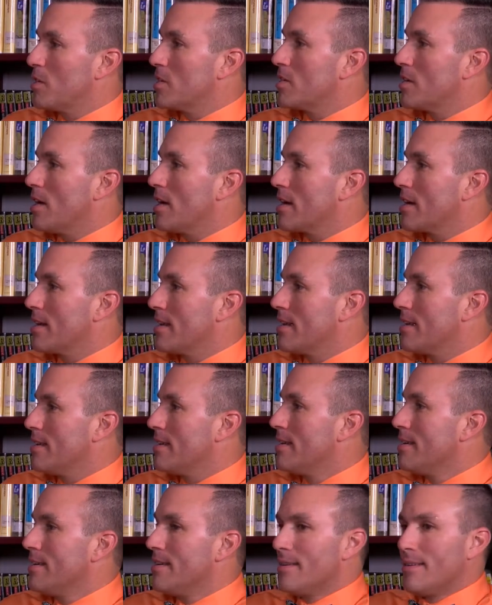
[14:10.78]
we're talking,
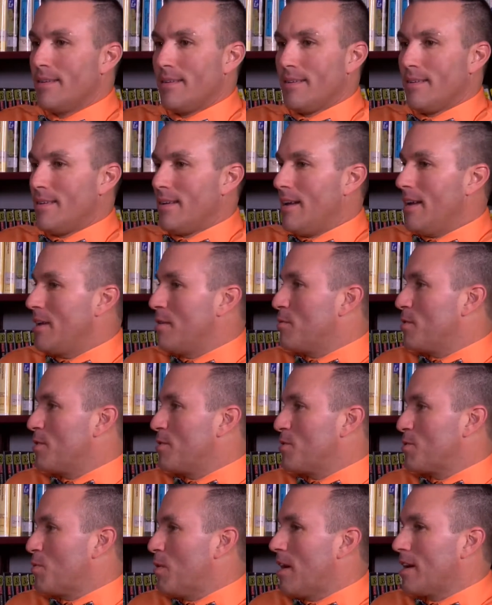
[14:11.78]
and anyone
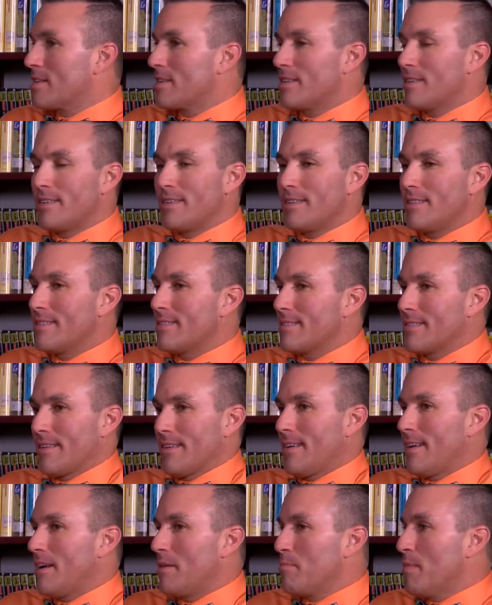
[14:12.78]
who's watched any of this,
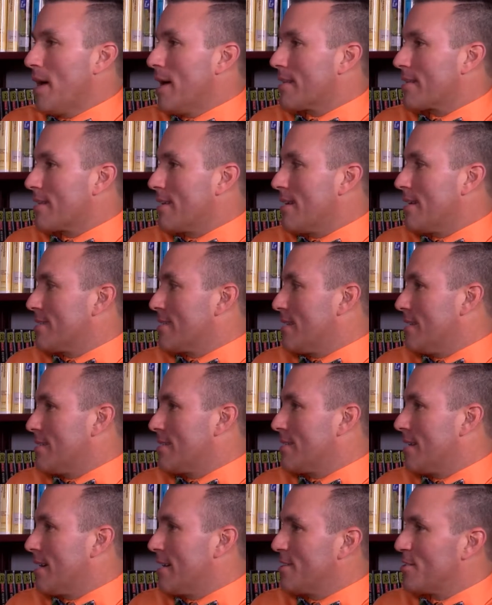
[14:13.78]
I had math class, I
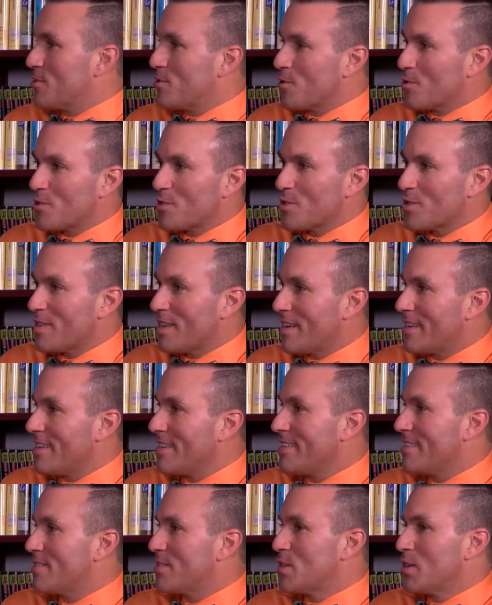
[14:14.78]
had science, social
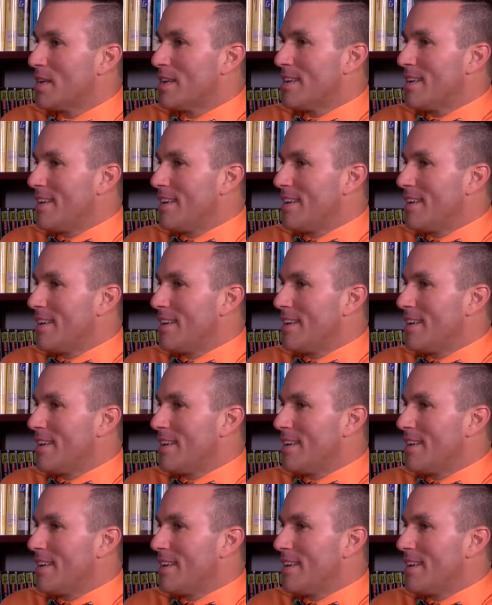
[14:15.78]
studies,